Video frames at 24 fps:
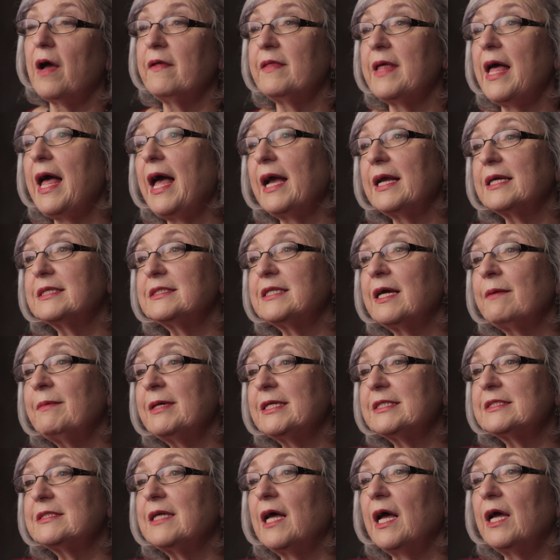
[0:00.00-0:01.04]
On the
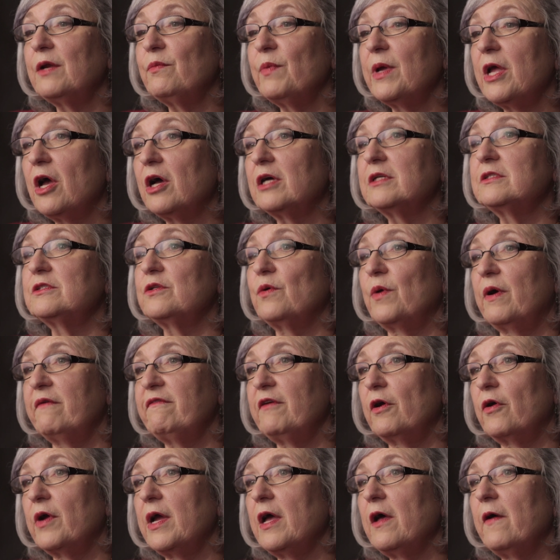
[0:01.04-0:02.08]
academic side, we also are
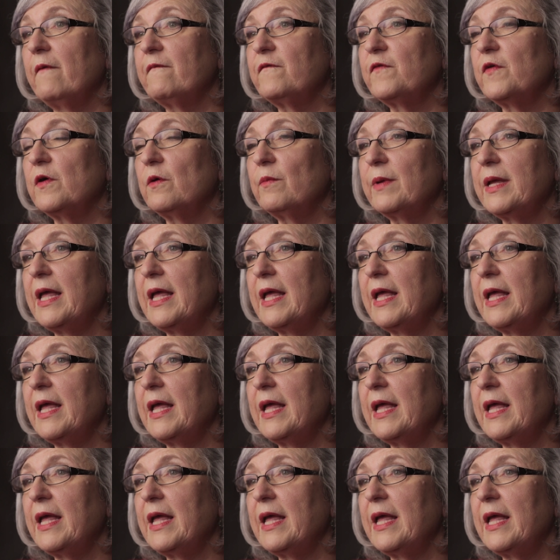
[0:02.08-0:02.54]
very helpful.